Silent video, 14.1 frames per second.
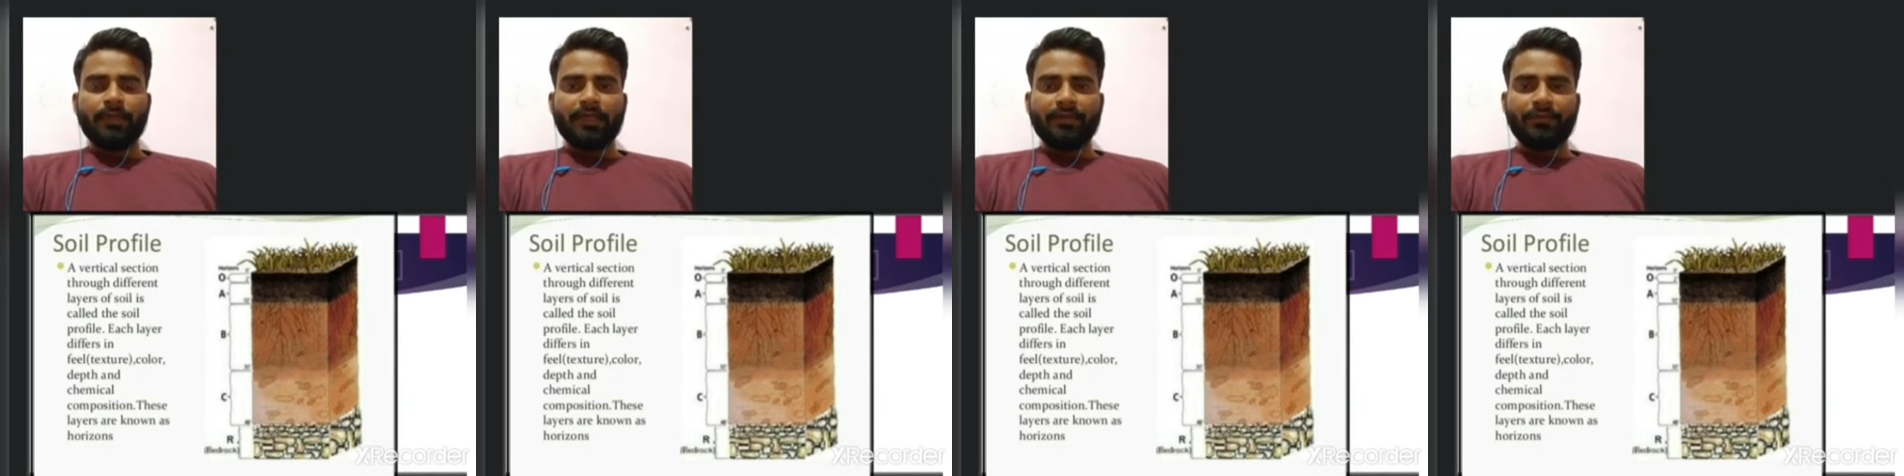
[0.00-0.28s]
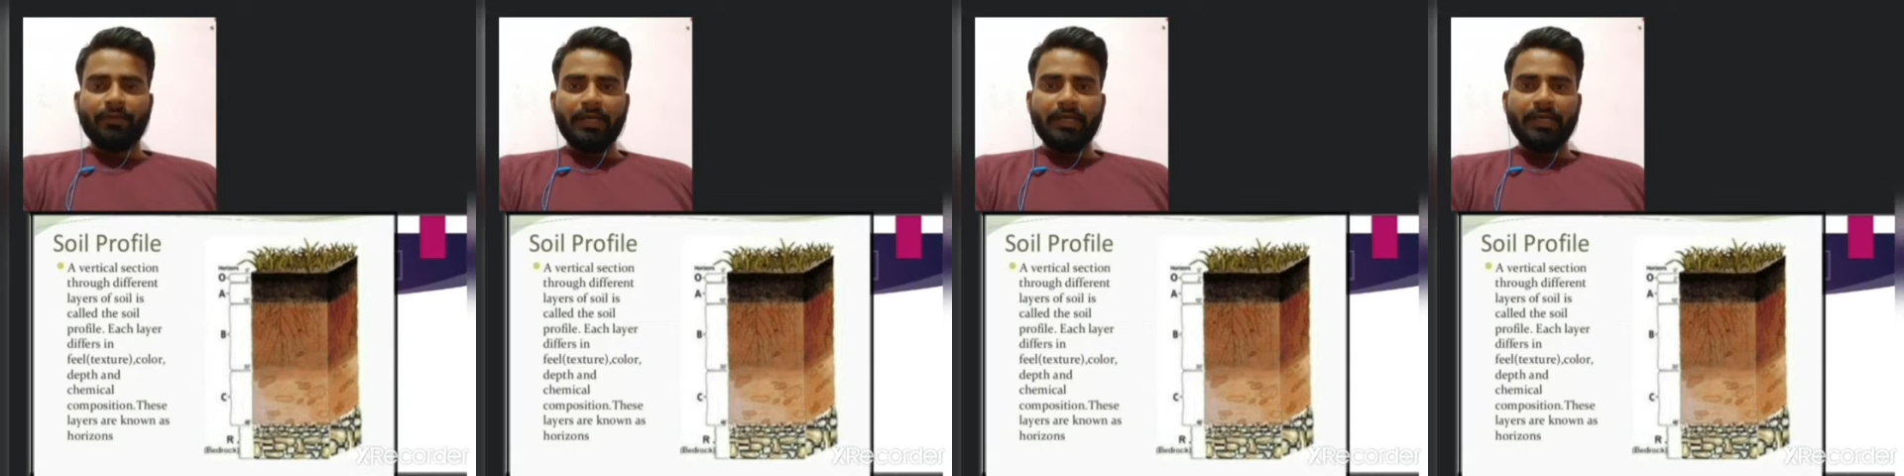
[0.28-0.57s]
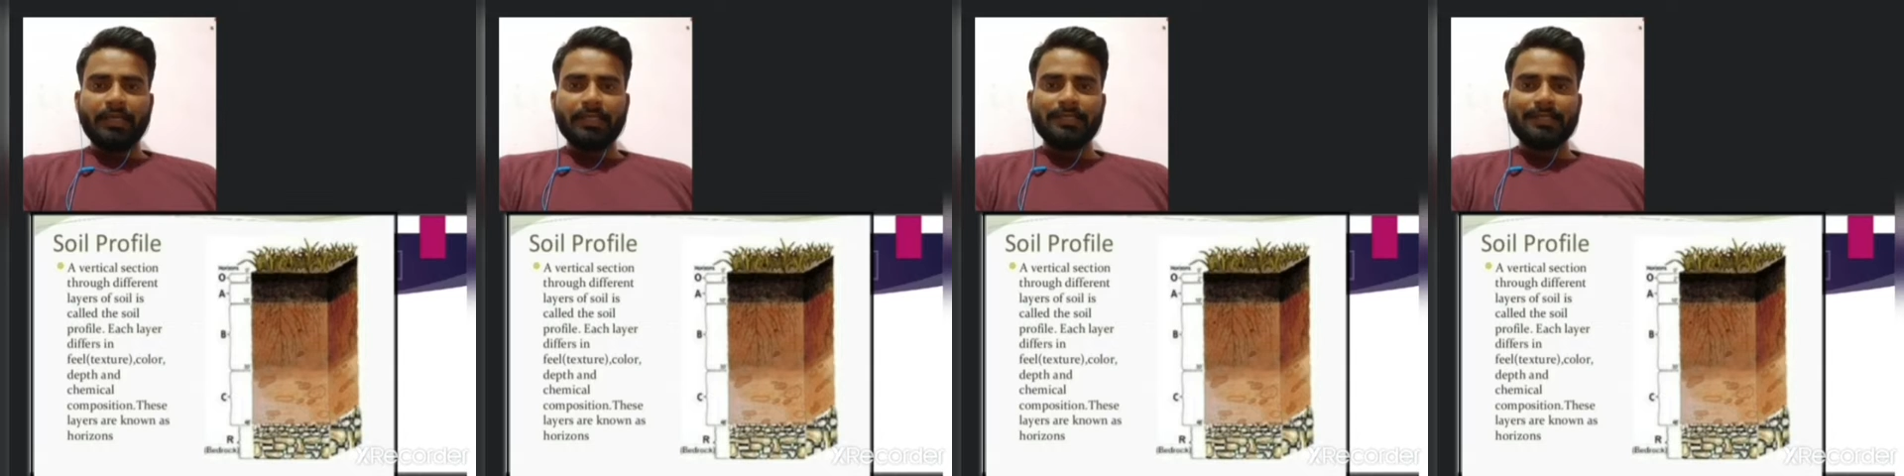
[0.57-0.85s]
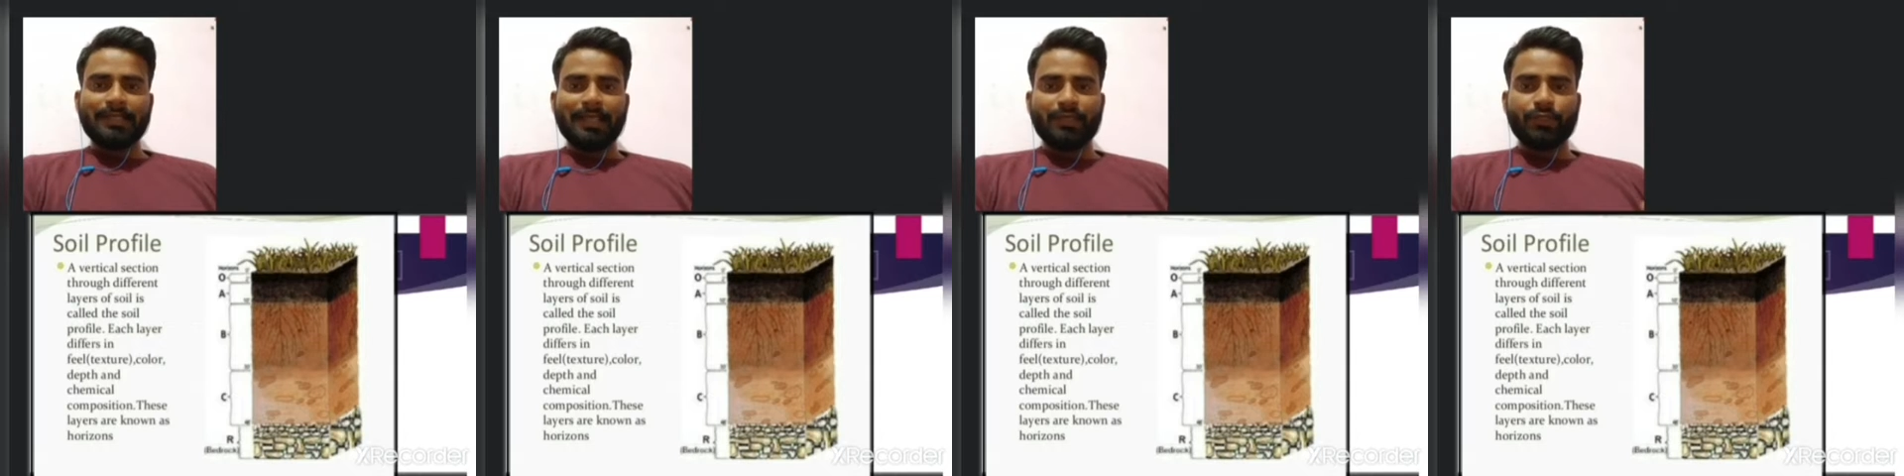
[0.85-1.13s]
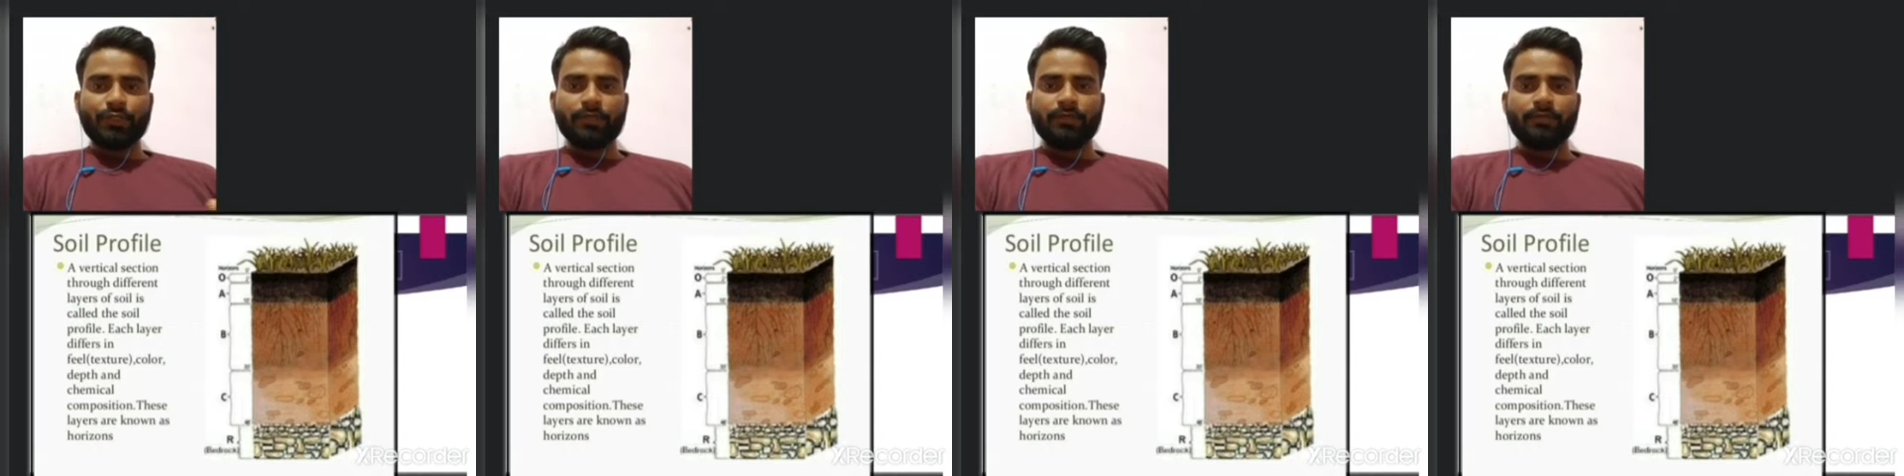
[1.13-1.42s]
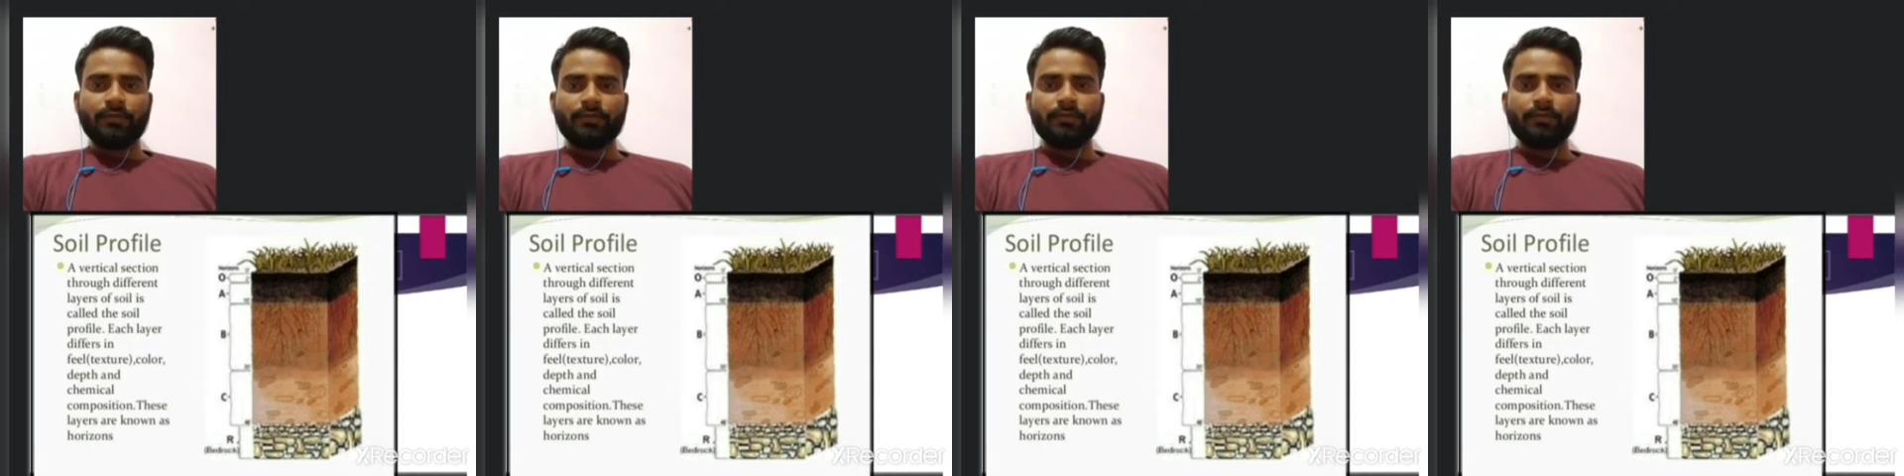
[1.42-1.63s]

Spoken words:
A vertical section